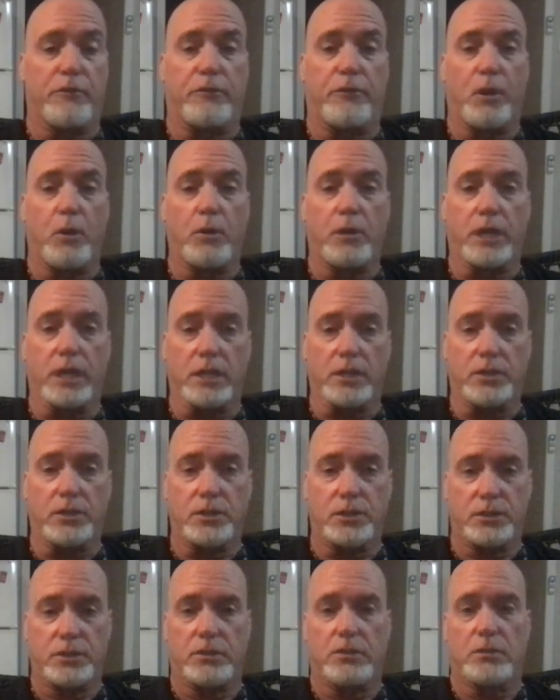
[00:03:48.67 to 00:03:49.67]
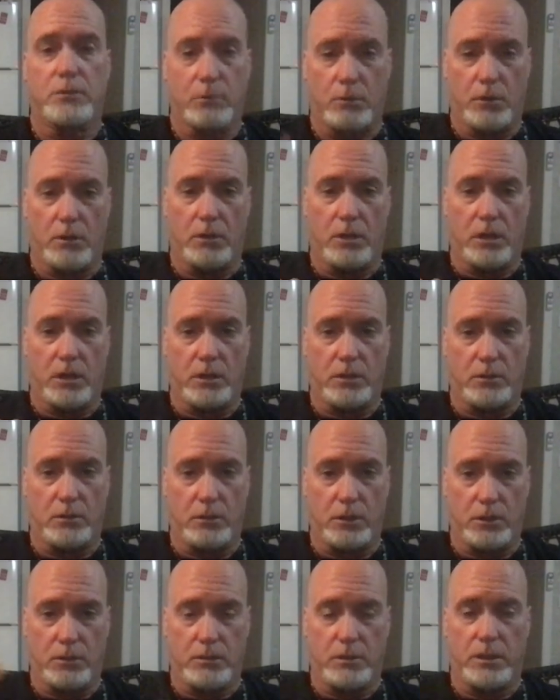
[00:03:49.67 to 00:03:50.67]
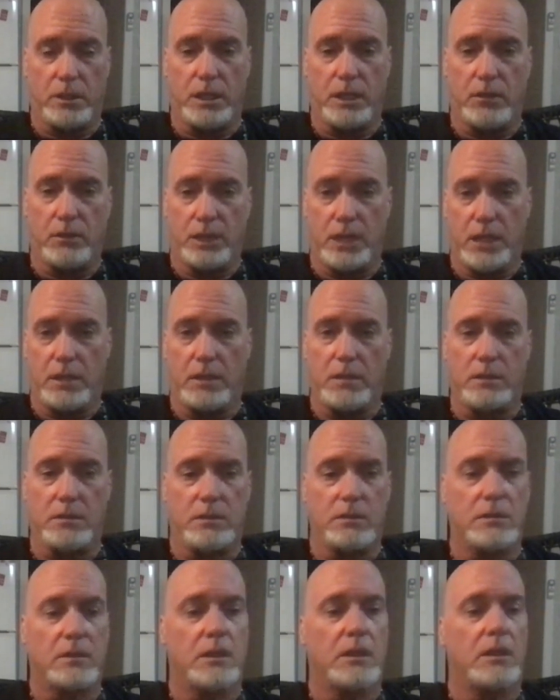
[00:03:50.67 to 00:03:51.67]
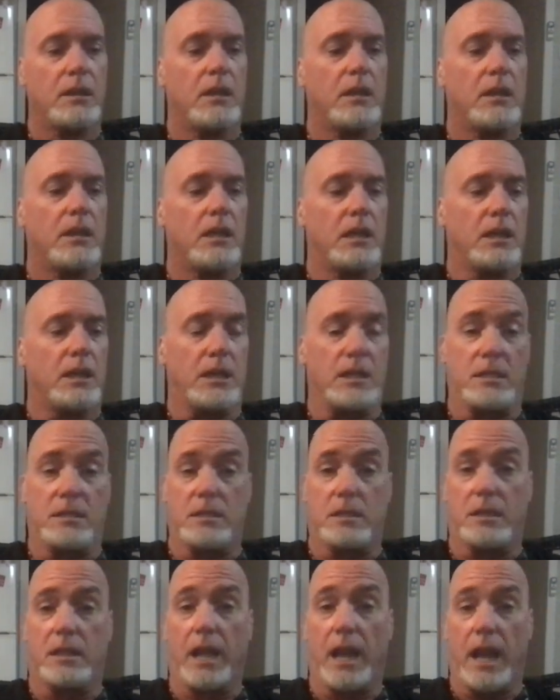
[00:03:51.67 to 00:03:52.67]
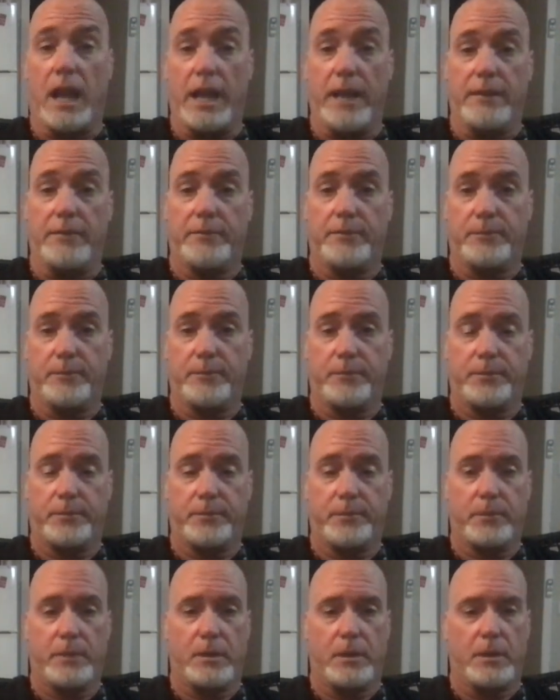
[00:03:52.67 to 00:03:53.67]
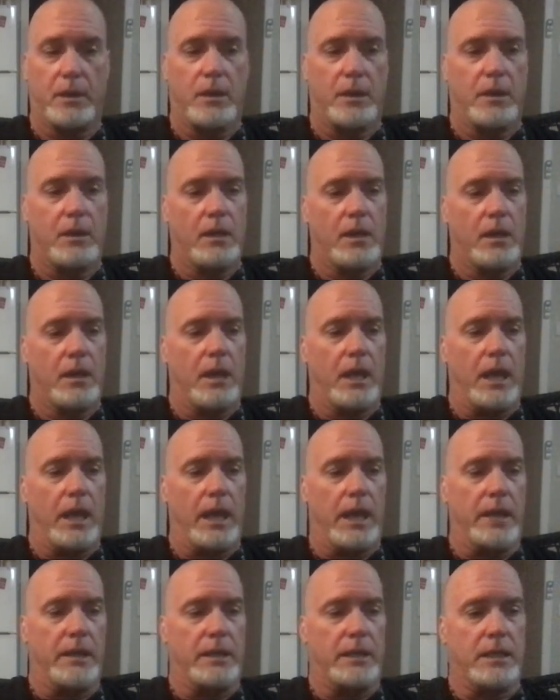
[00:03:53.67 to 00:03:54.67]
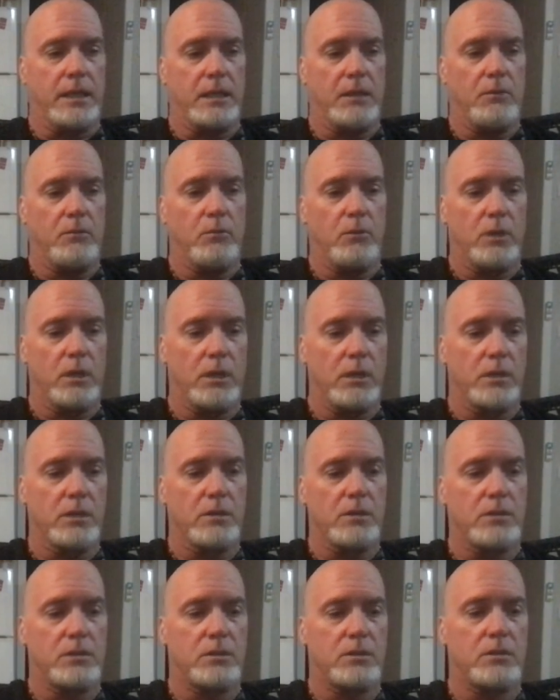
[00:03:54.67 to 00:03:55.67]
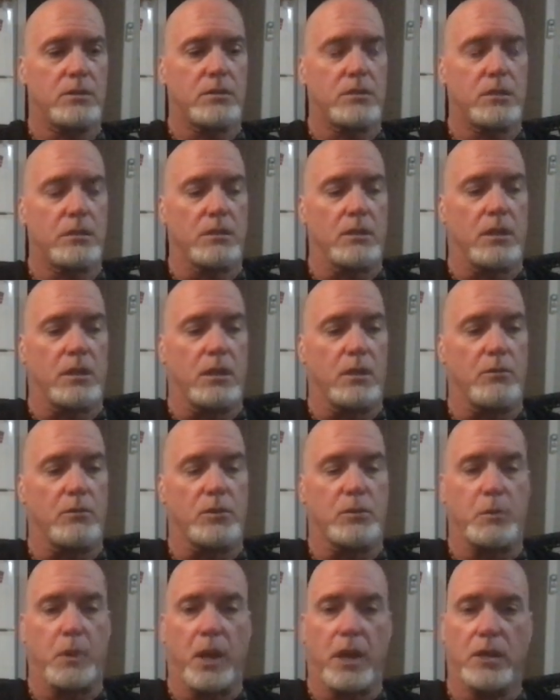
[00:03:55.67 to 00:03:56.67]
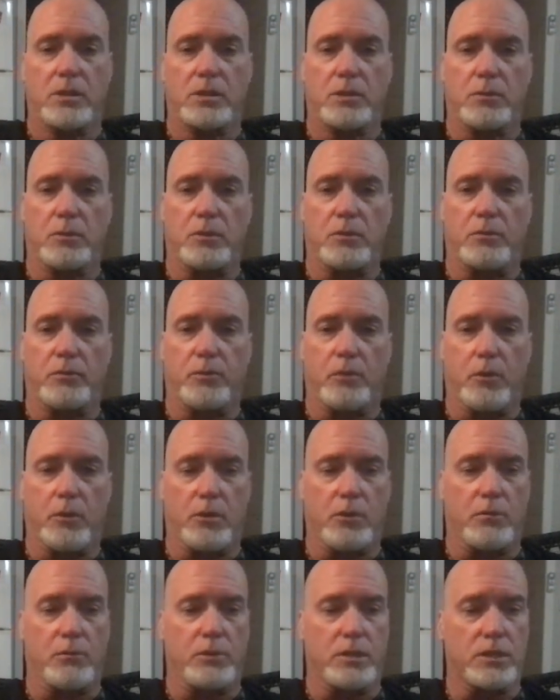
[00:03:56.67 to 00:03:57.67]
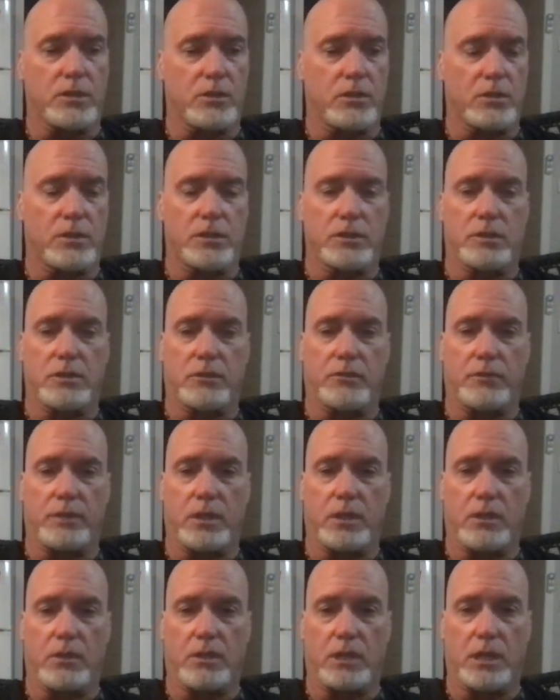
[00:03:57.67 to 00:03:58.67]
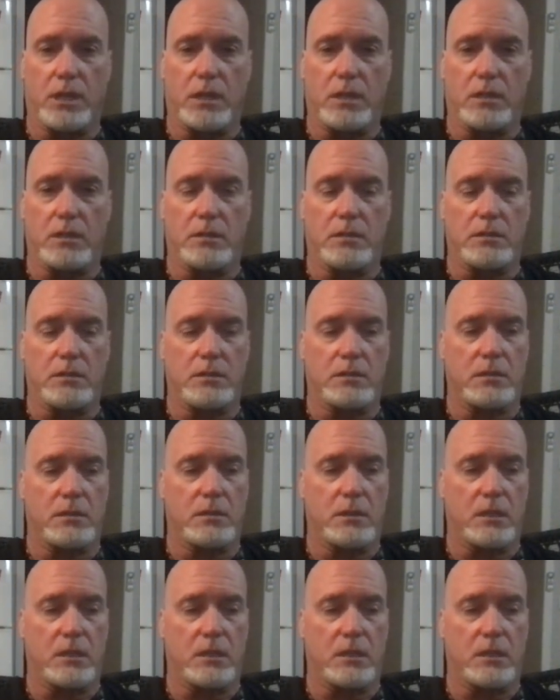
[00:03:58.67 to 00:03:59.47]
folkish, quote unquote, neo-heathens, he's the guy. And he was responsible for the resurgence of neo-heathenism,